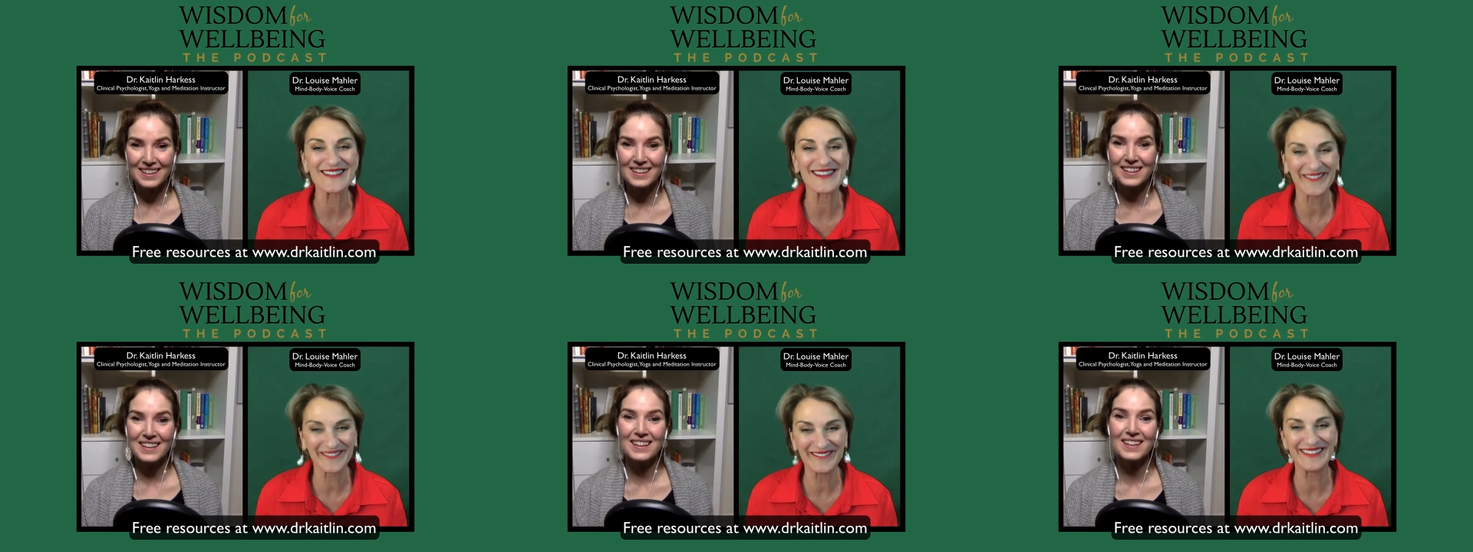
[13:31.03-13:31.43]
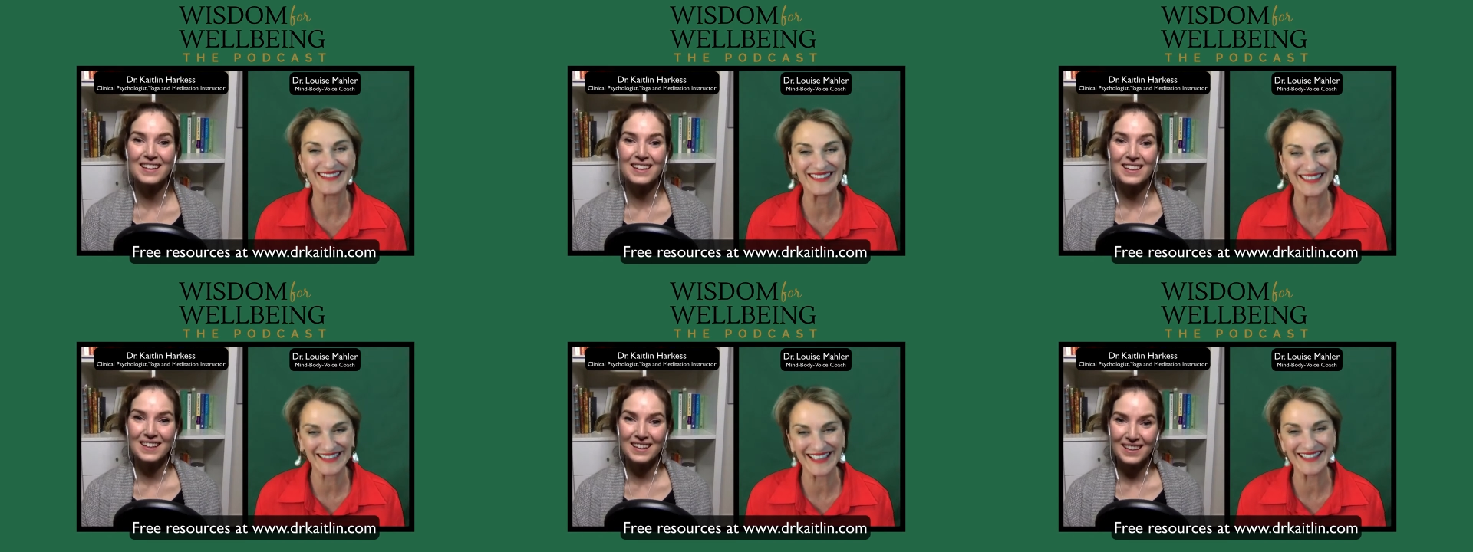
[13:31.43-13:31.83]
Speaker 1: let
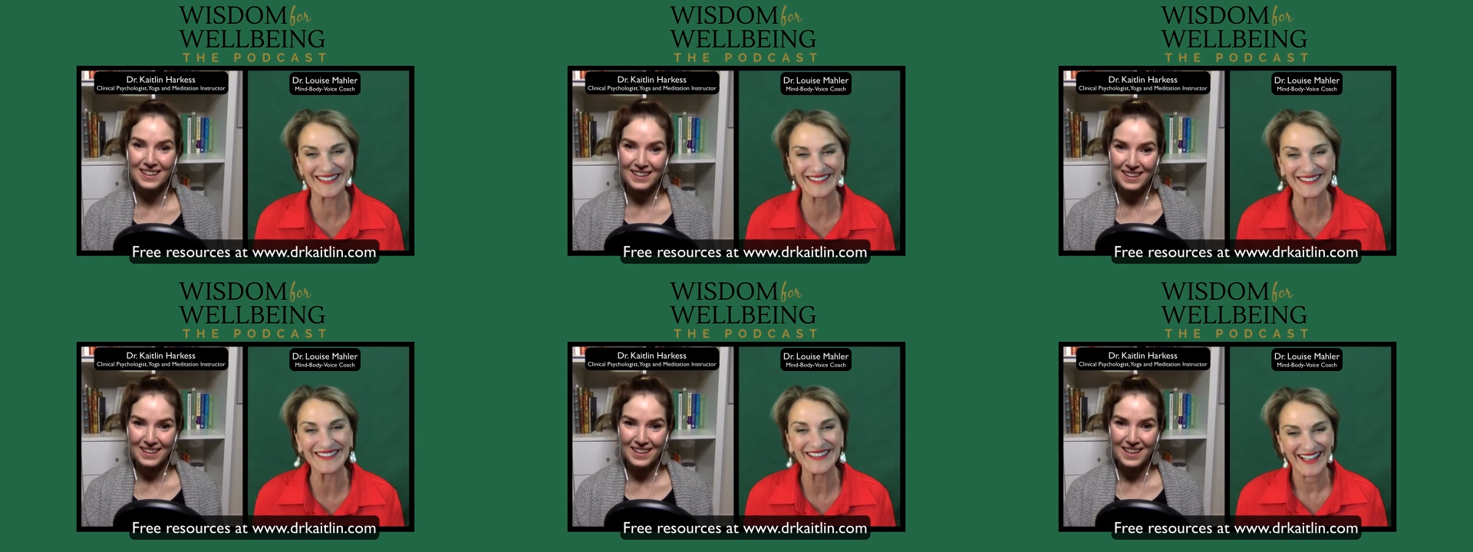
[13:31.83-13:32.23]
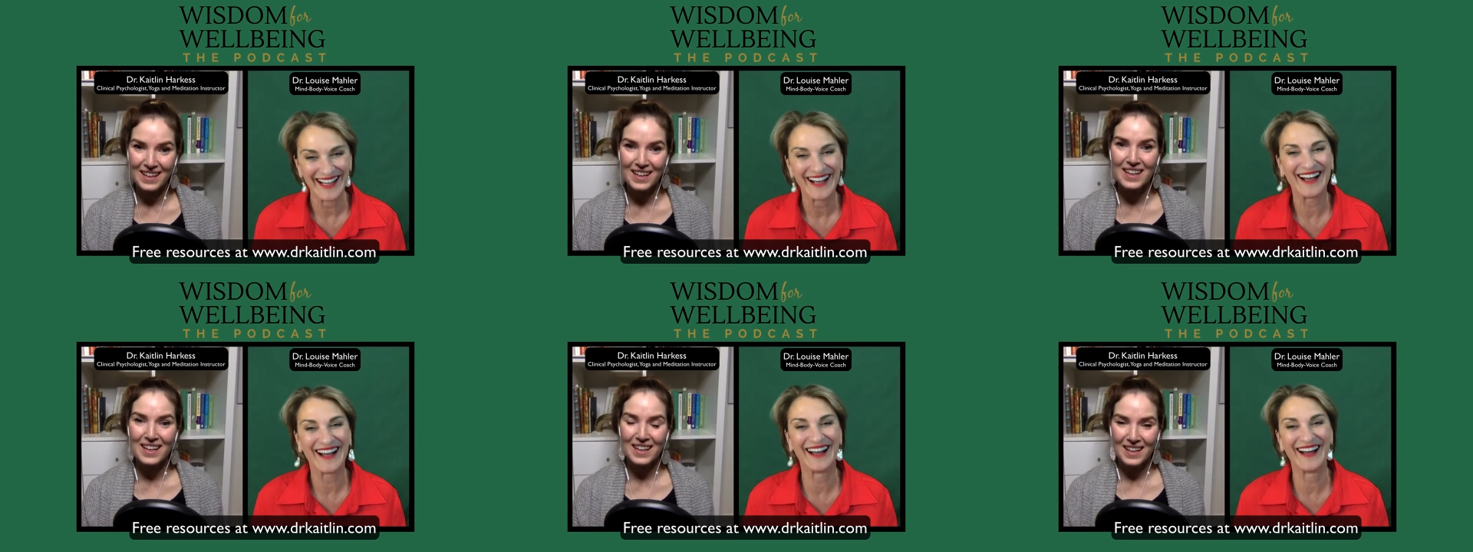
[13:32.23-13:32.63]
me tell you.
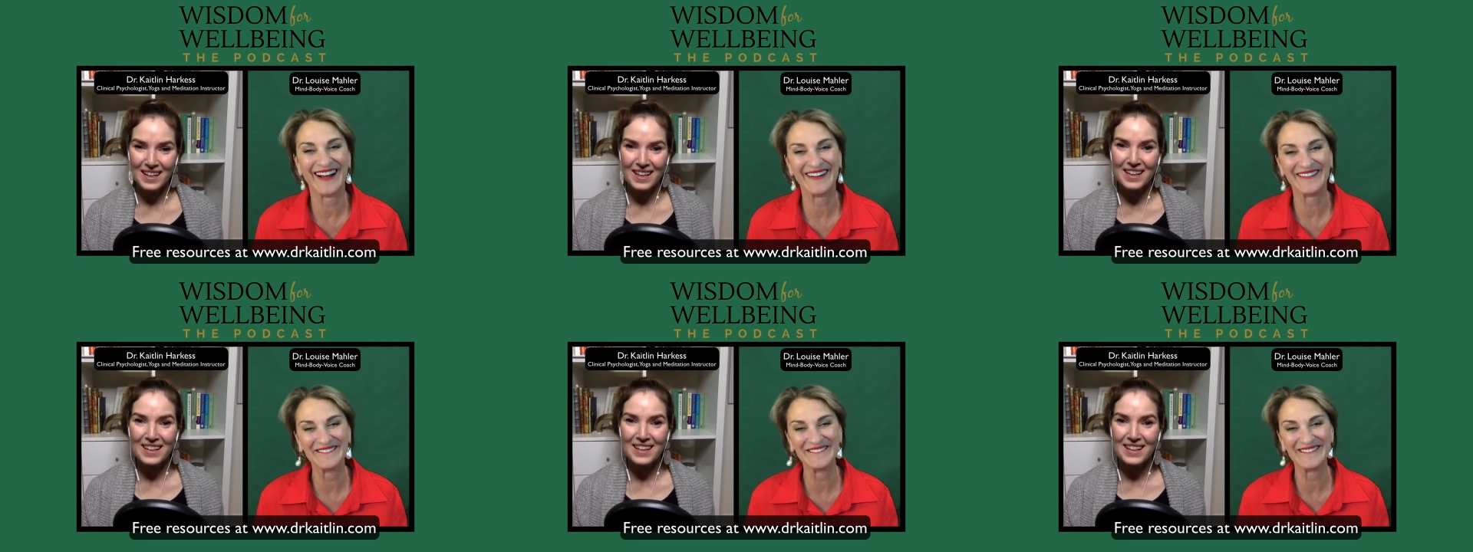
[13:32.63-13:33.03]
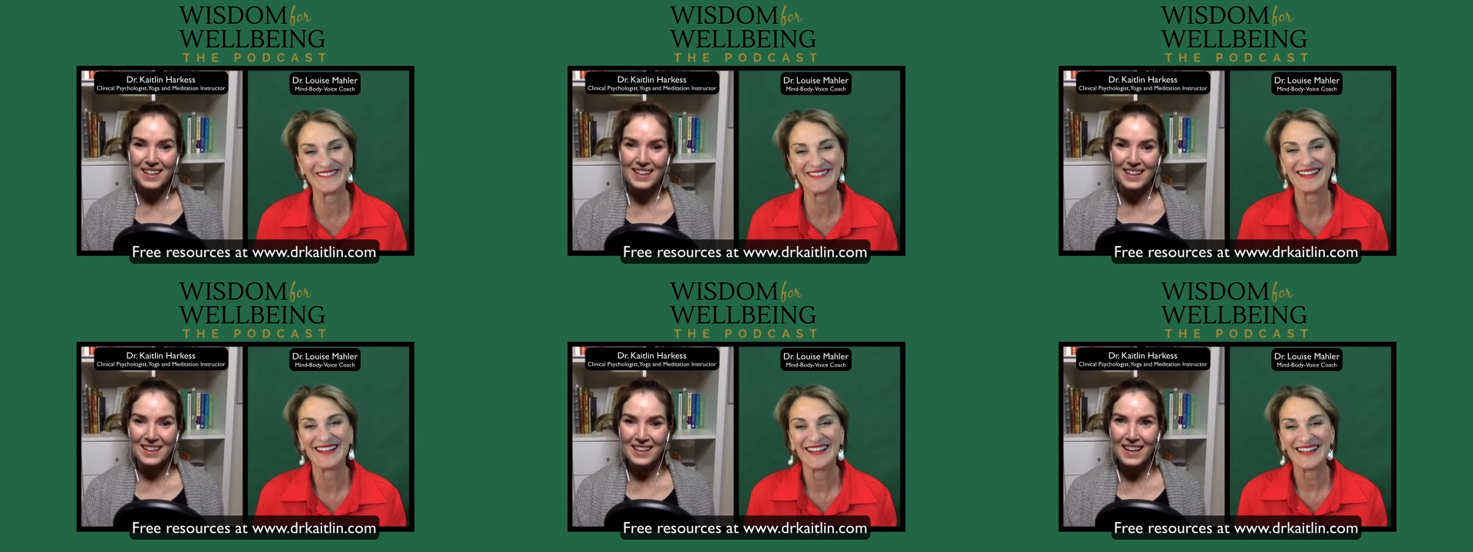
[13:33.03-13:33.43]
Um,
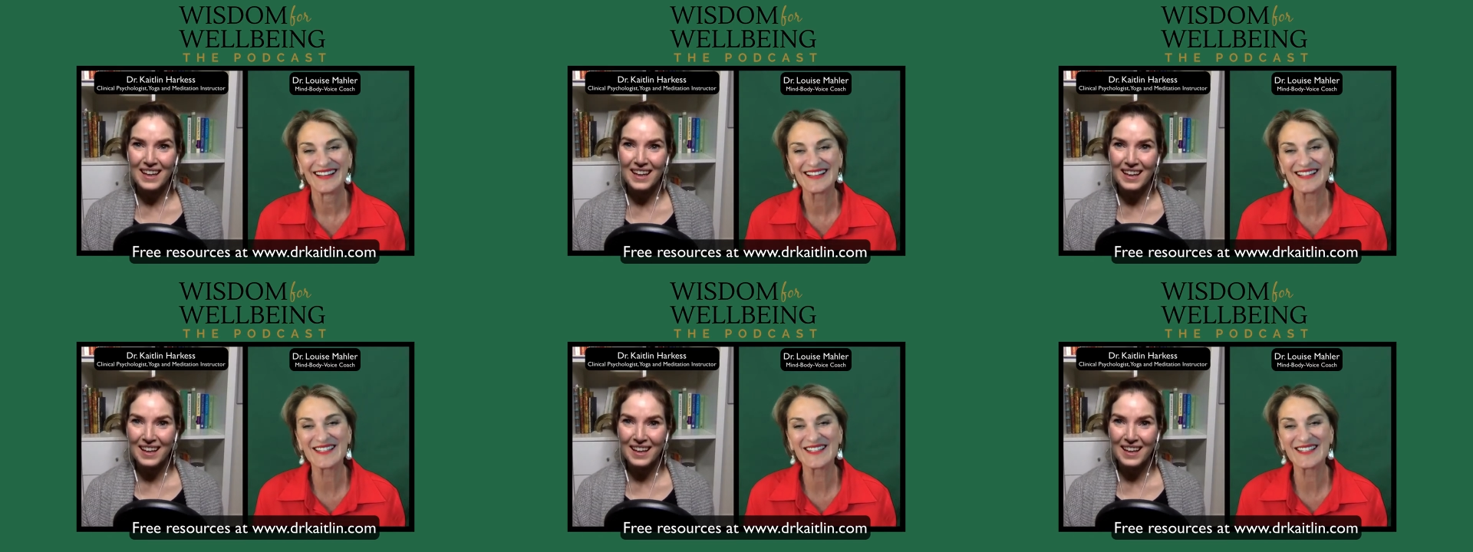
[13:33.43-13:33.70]
yeah.